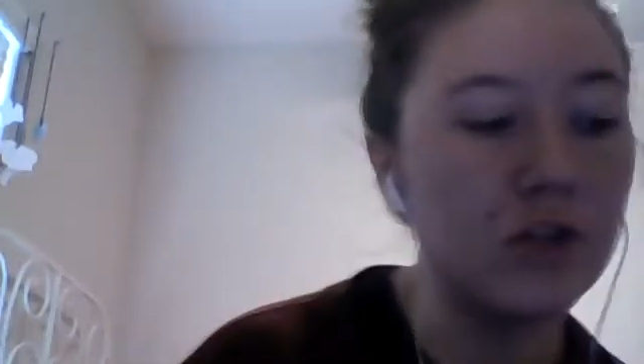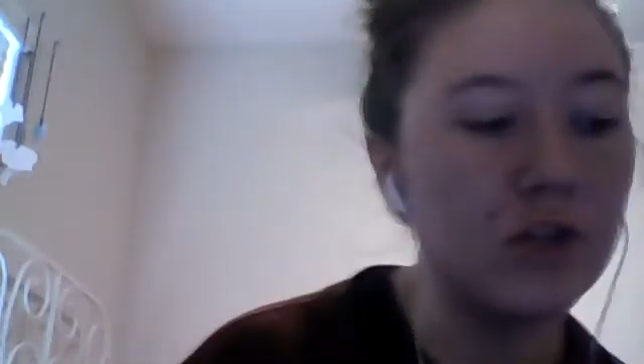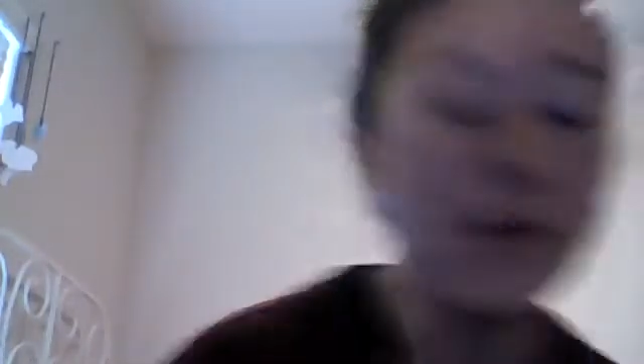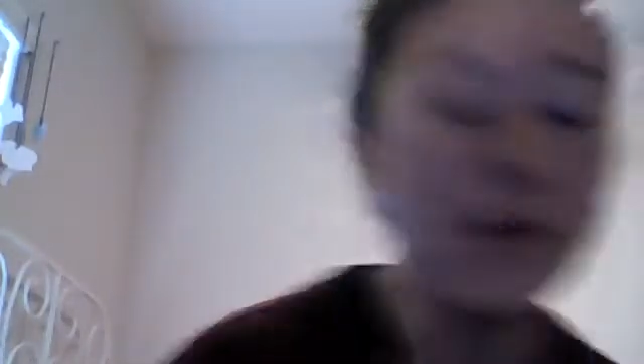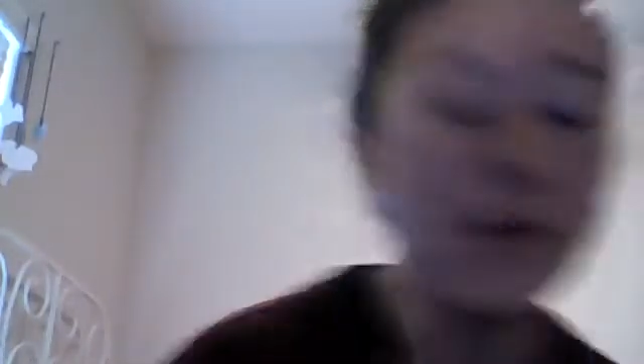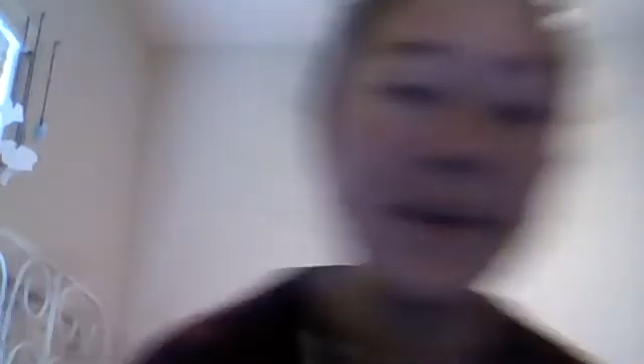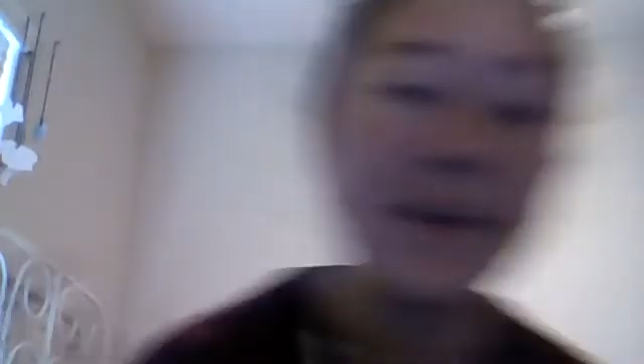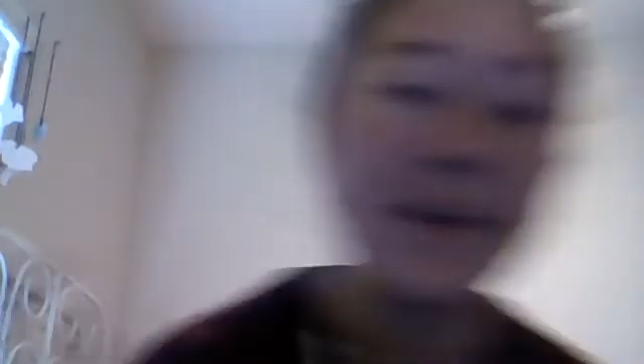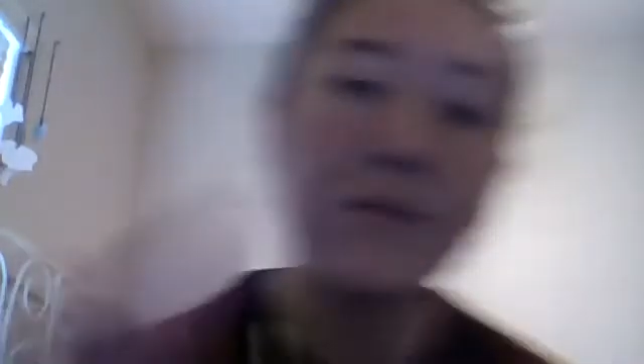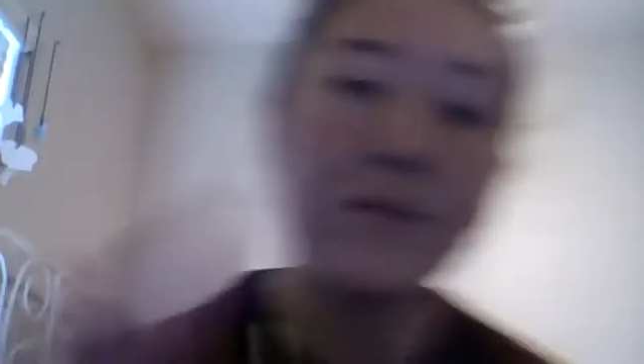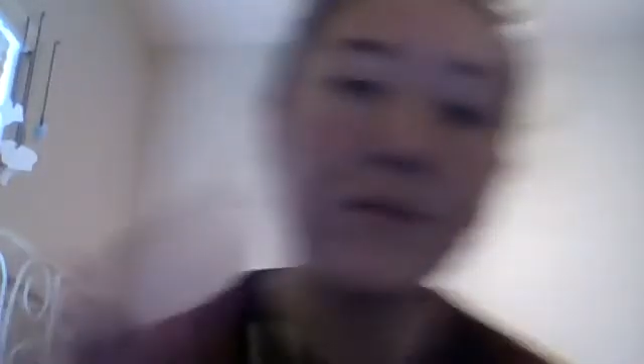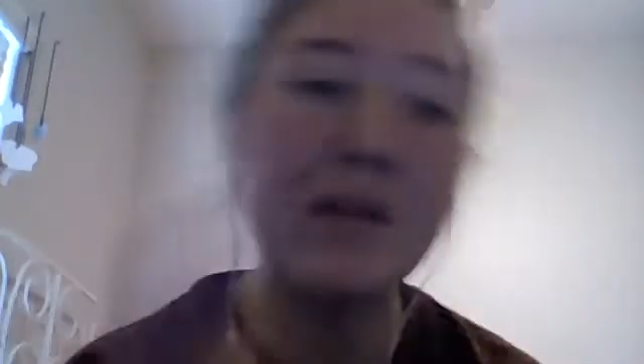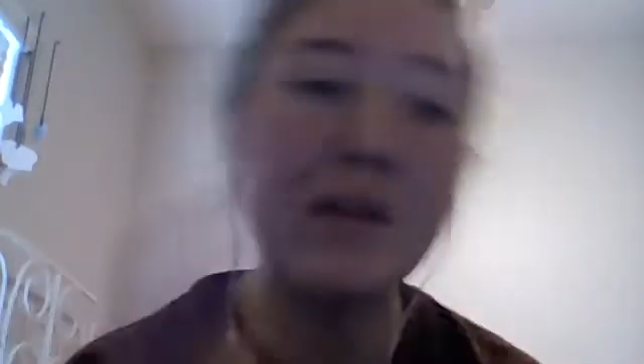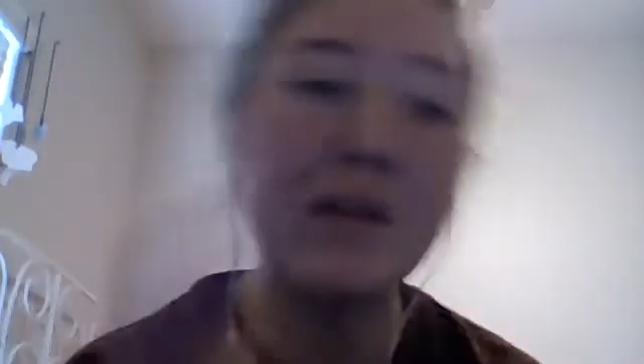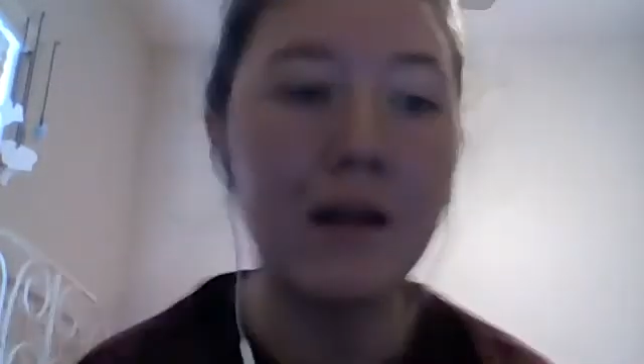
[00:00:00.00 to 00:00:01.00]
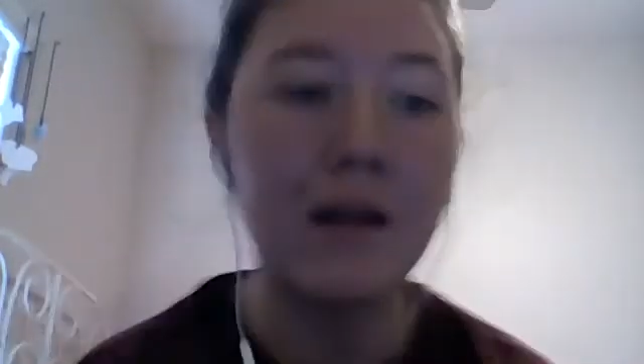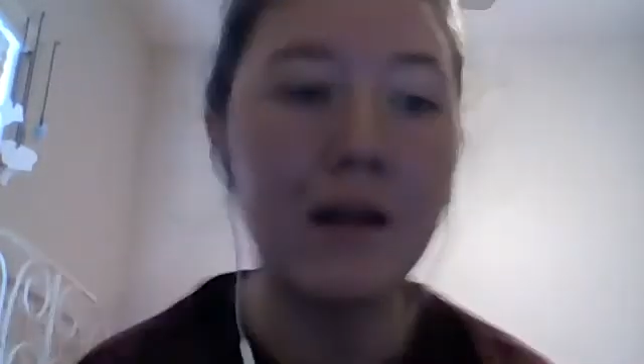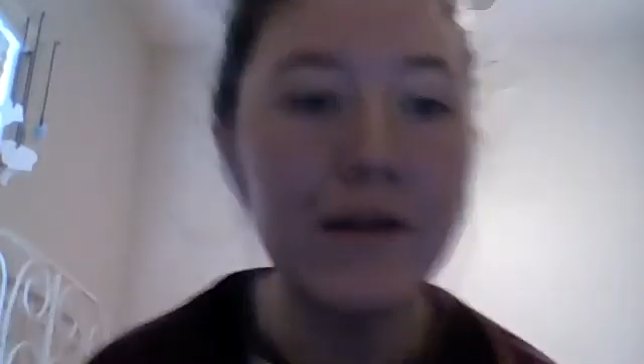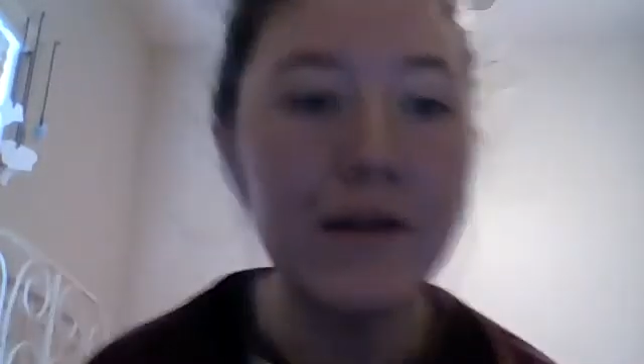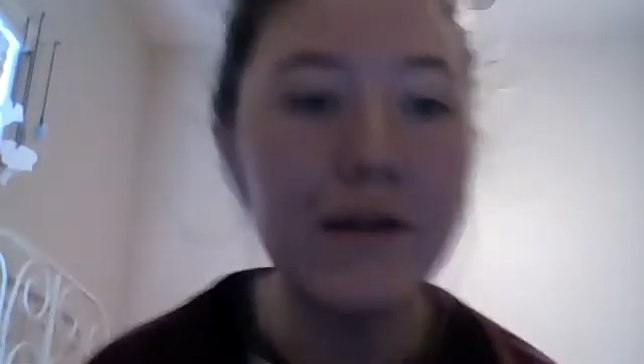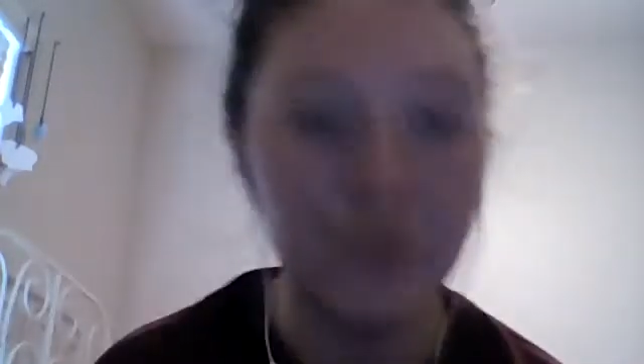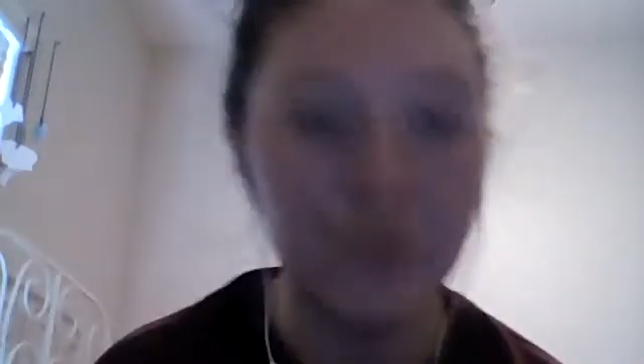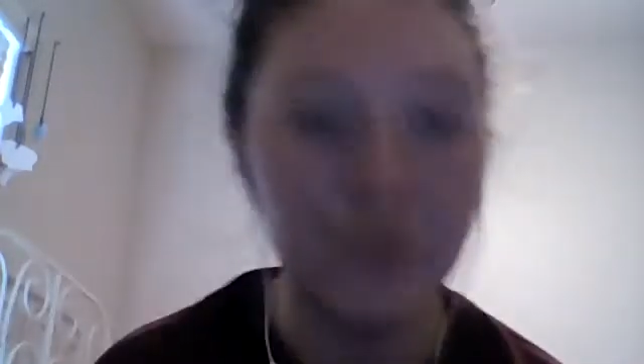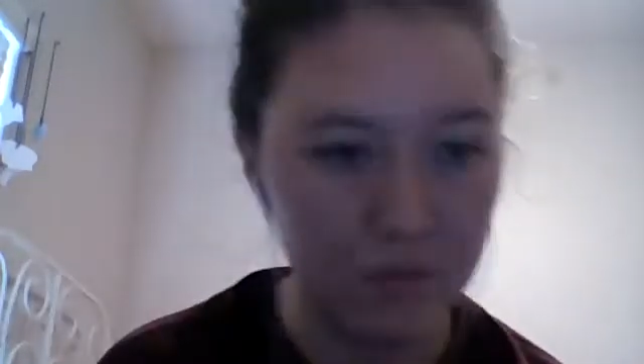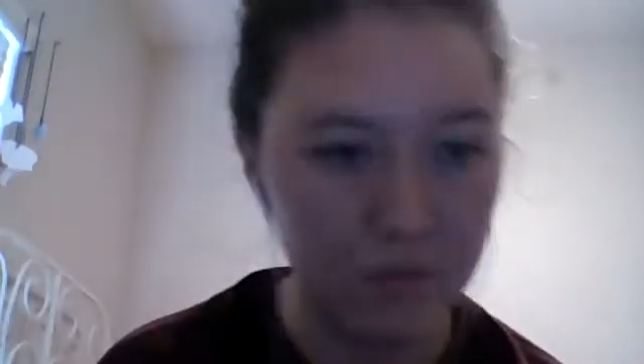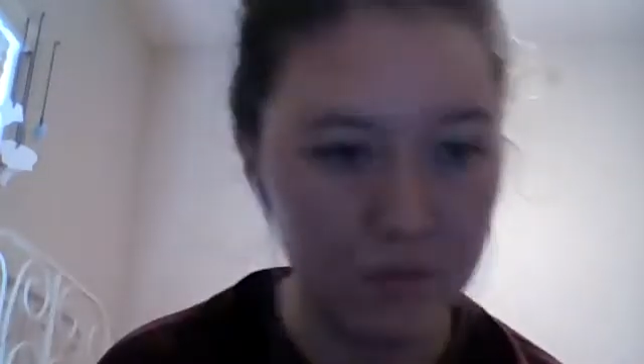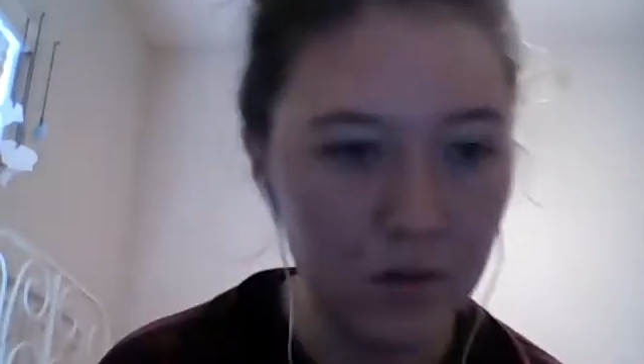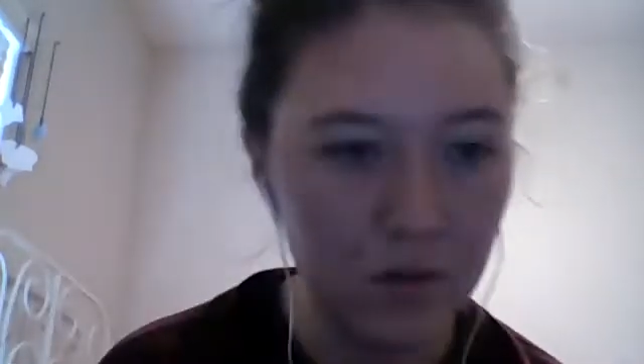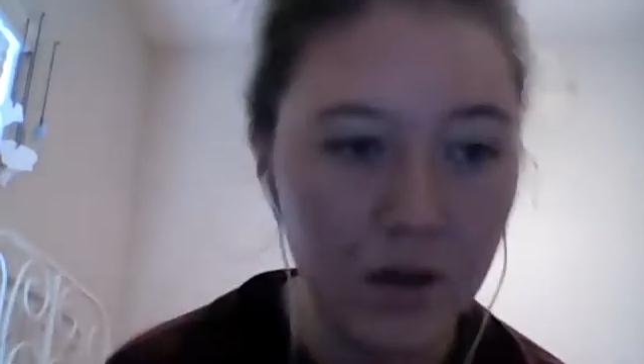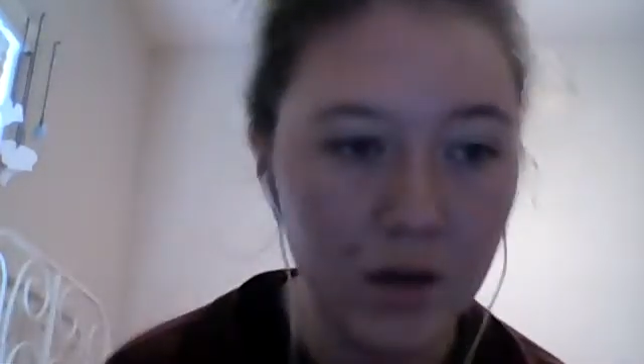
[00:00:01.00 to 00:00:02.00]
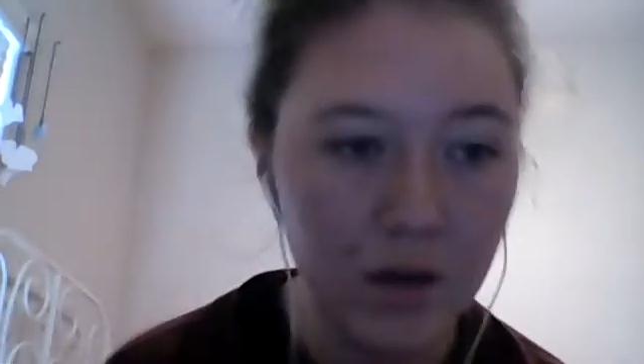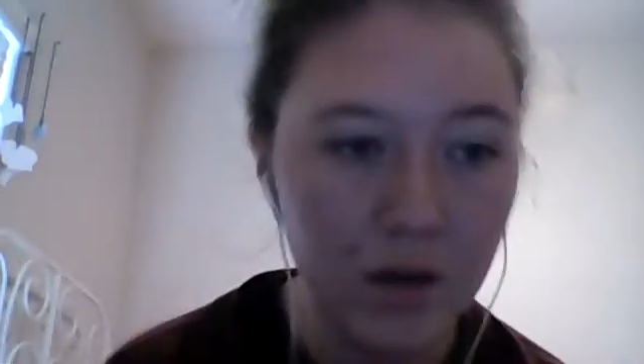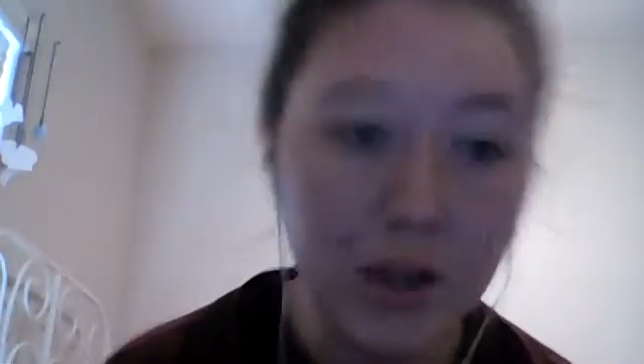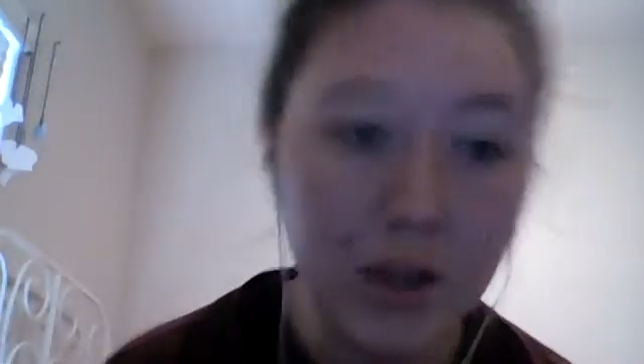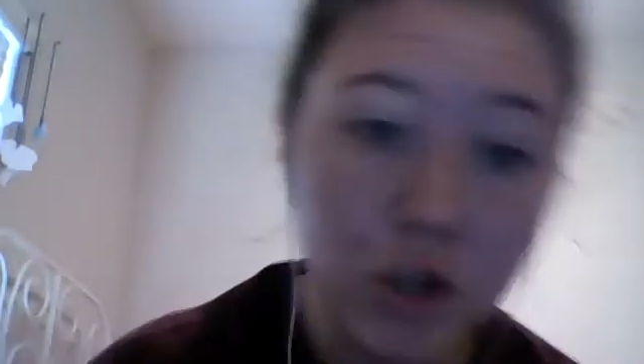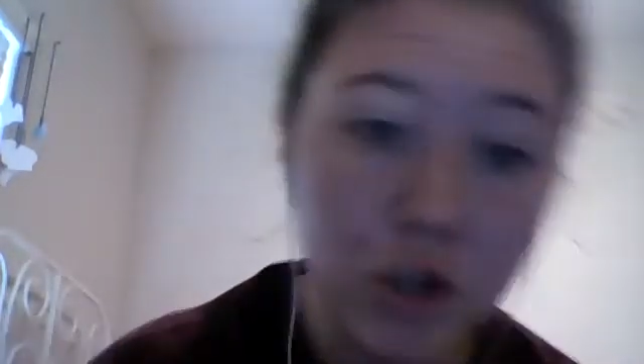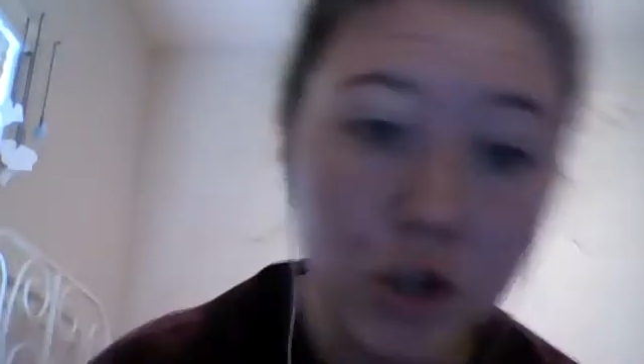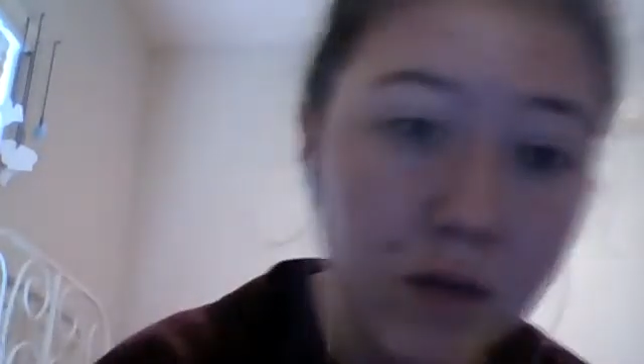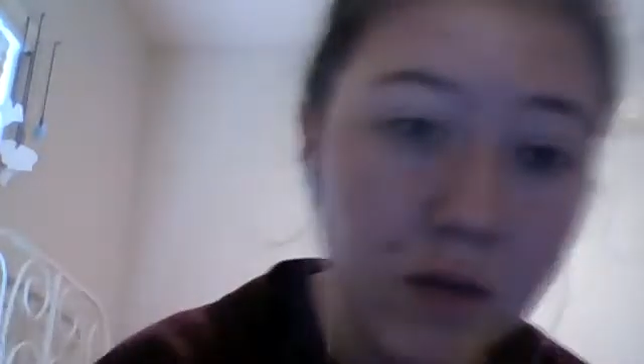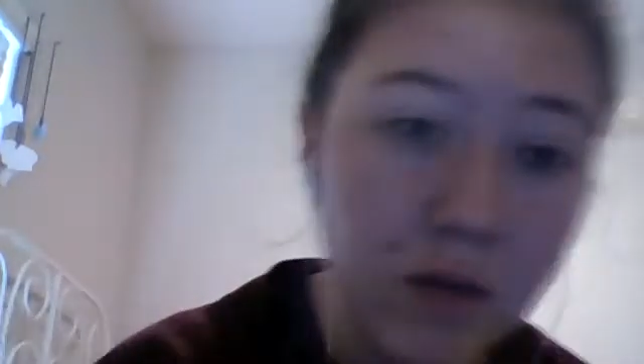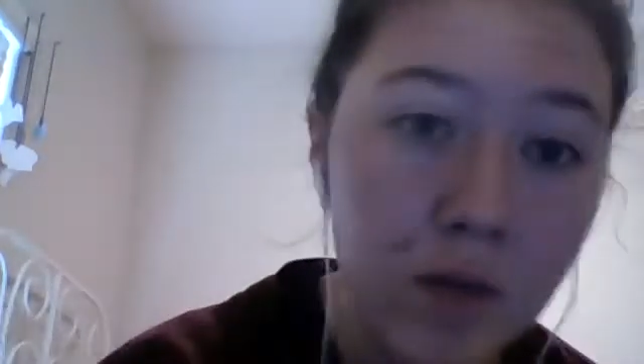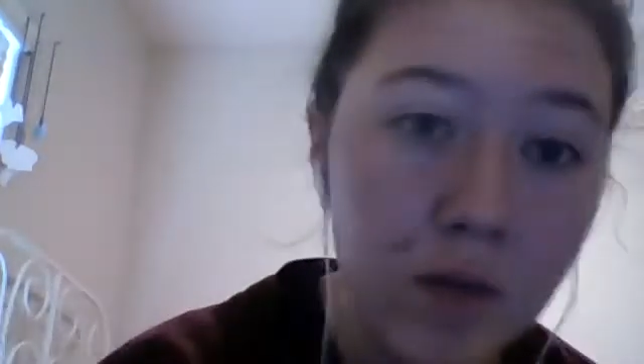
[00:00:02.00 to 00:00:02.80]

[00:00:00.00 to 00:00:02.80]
guys have to be that light for them and show them